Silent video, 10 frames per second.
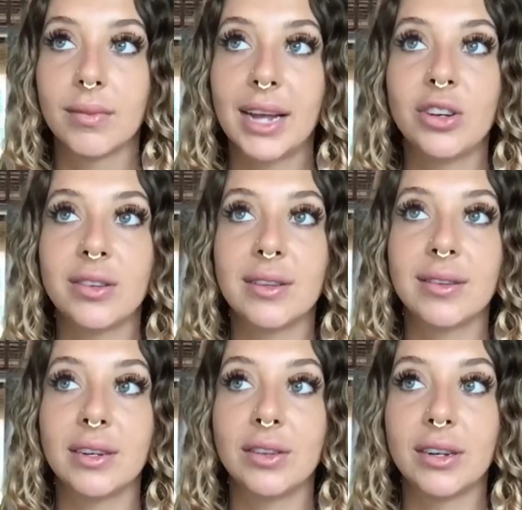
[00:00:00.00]
and just the
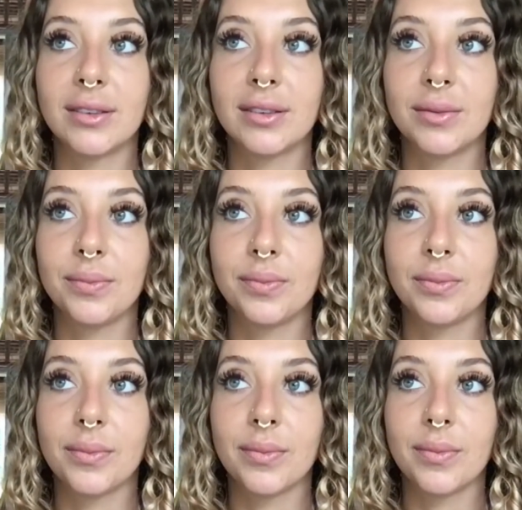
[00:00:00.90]
stillness
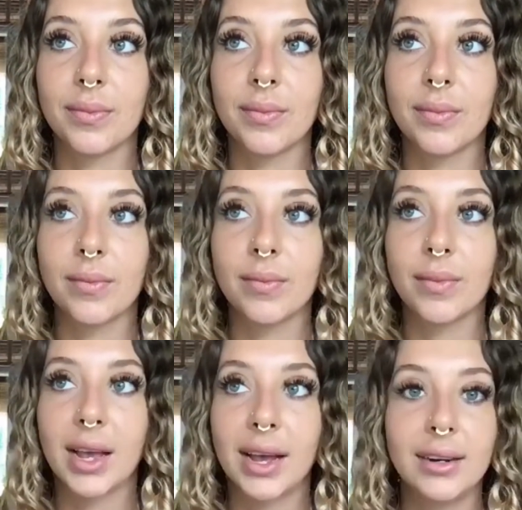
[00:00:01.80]

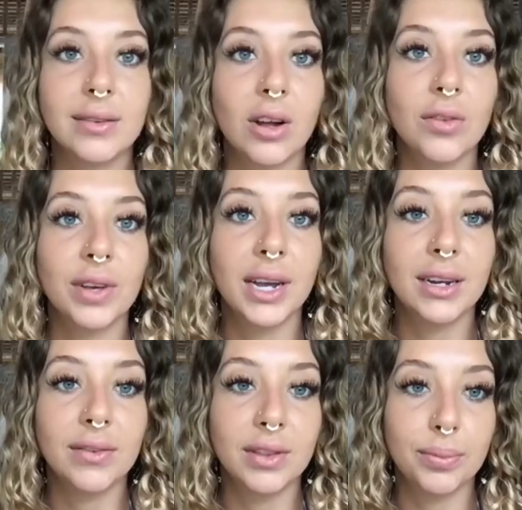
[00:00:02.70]
and dissolving
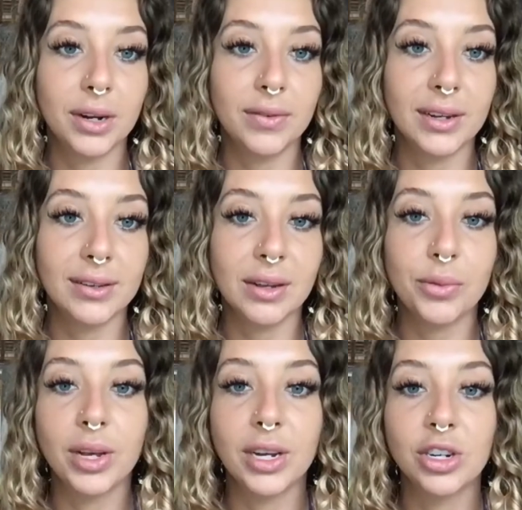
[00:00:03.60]
any of the previous
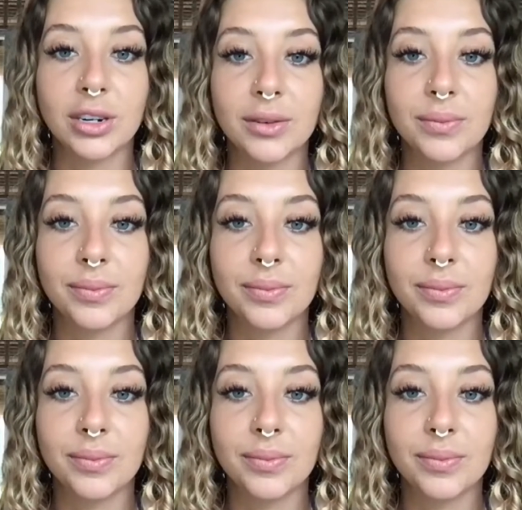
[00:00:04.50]
stimulation.